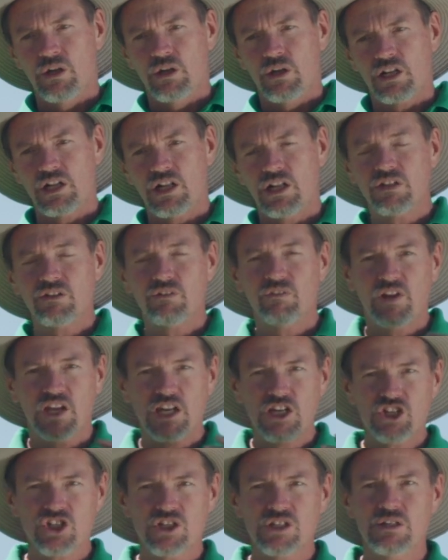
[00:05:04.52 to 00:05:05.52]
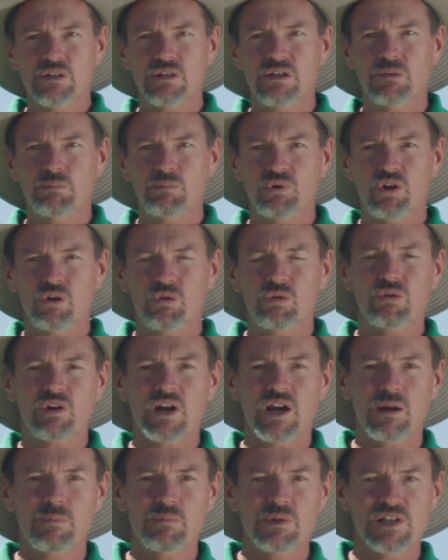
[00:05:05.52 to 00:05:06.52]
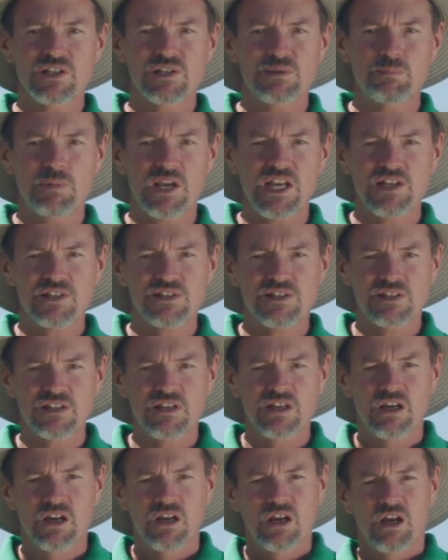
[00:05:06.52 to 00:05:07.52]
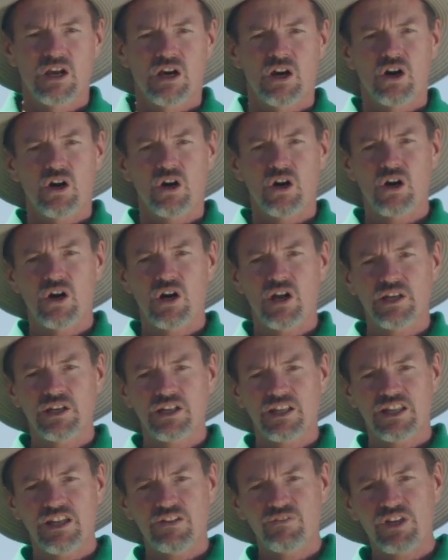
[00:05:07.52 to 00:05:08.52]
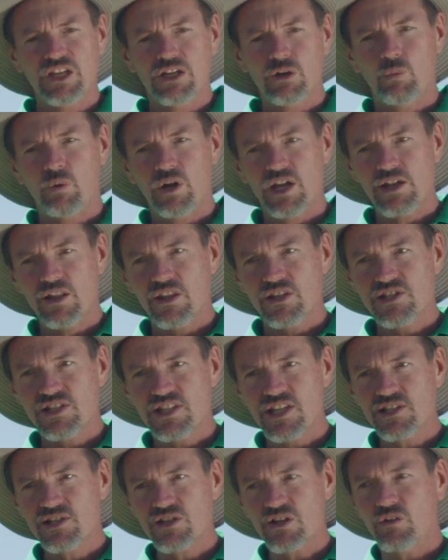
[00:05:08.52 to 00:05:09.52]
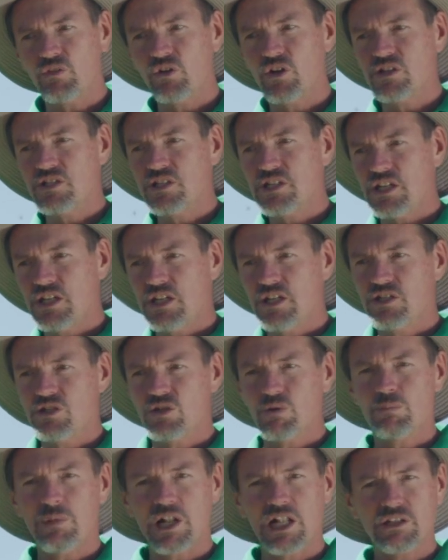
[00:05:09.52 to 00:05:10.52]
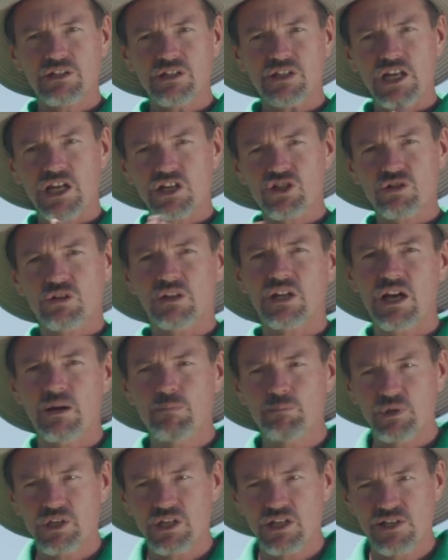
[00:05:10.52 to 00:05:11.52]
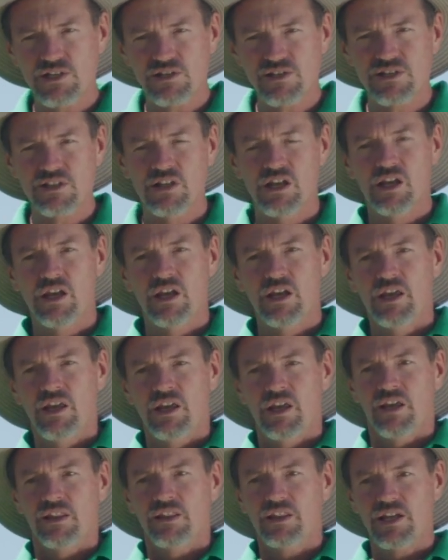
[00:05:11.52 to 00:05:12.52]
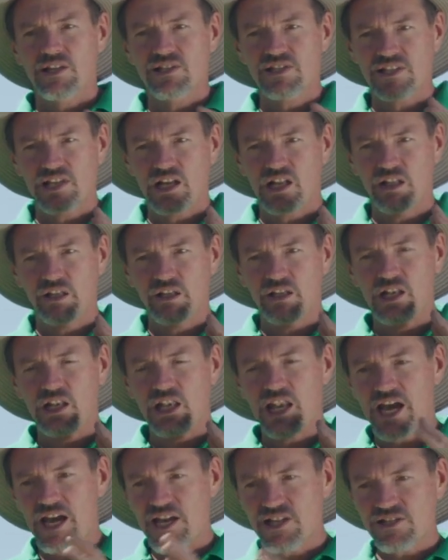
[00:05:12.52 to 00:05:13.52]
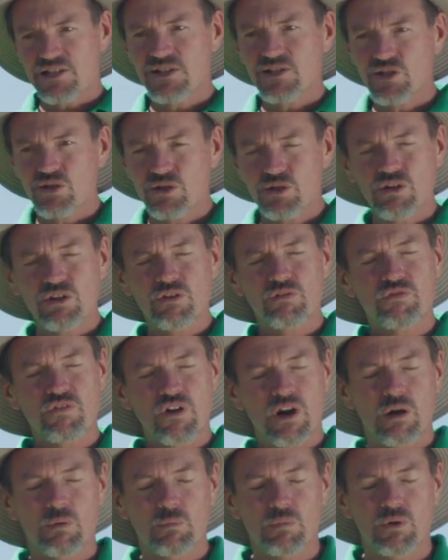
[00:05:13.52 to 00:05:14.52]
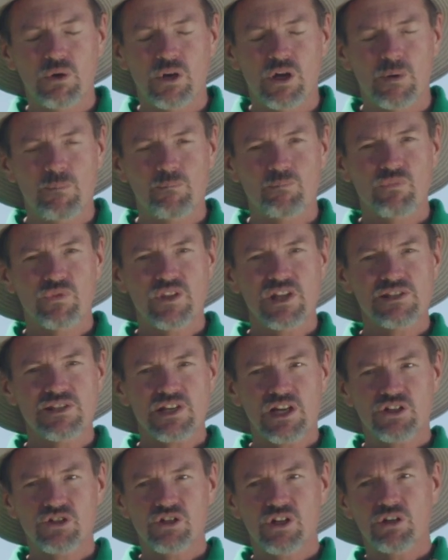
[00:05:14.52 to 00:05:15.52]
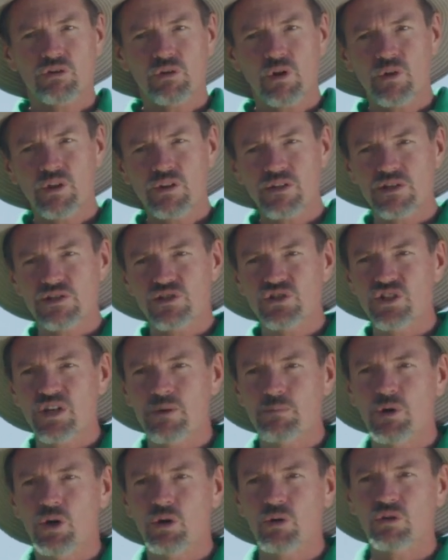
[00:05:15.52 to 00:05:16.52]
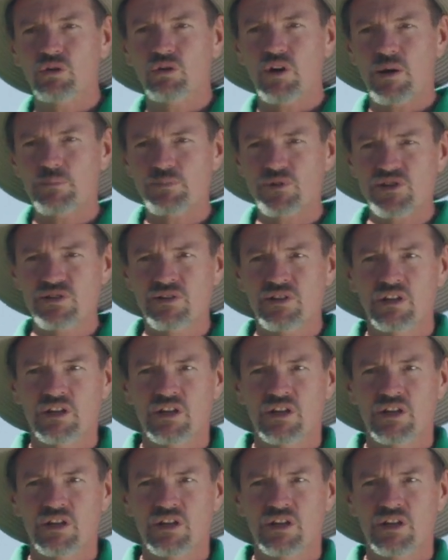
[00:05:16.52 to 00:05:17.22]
cultivation program is based on giving away the seed sovereignty to multinational companies. They sell a license to the farmer that's actually growing these GMO crops.